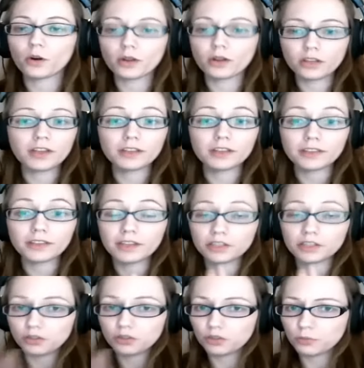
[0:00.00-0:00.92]
or do you think they
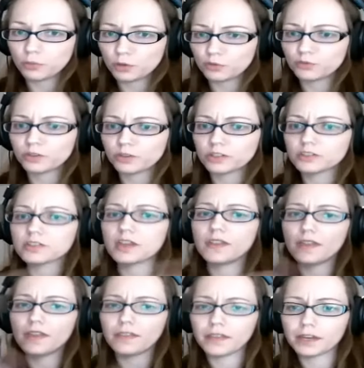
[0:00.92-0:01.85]
should do the book first
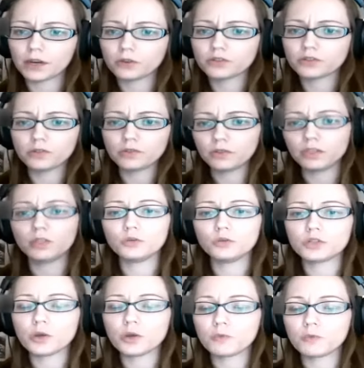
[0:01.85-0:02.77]
and then they go to
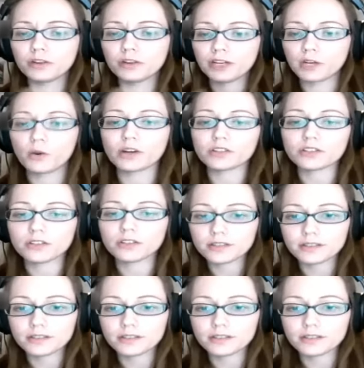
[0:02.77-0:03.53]
YouTube for any questions that